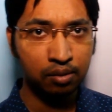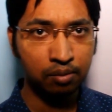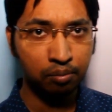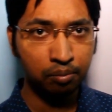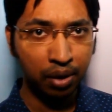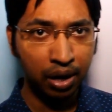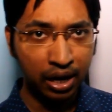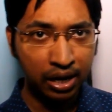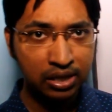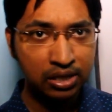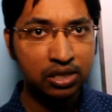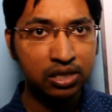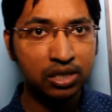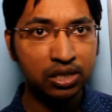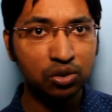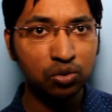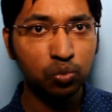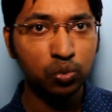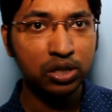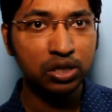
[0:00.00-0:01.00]

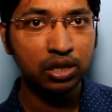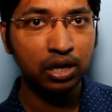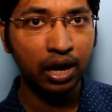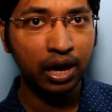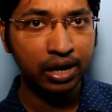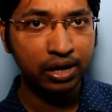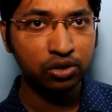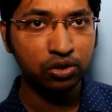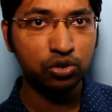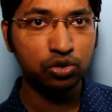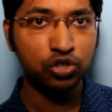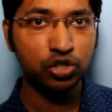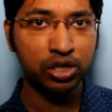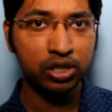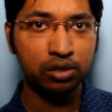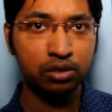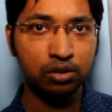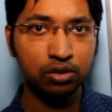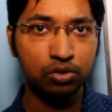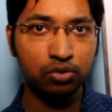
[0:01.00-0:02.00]
binding with
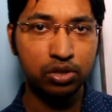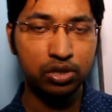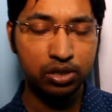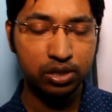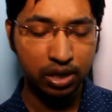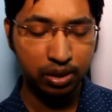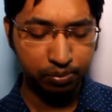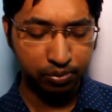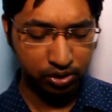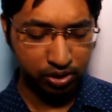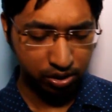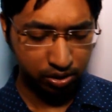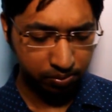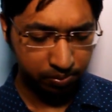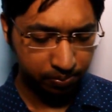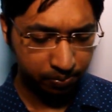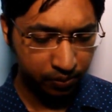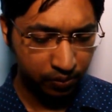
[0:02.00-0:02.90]
androgen receptor.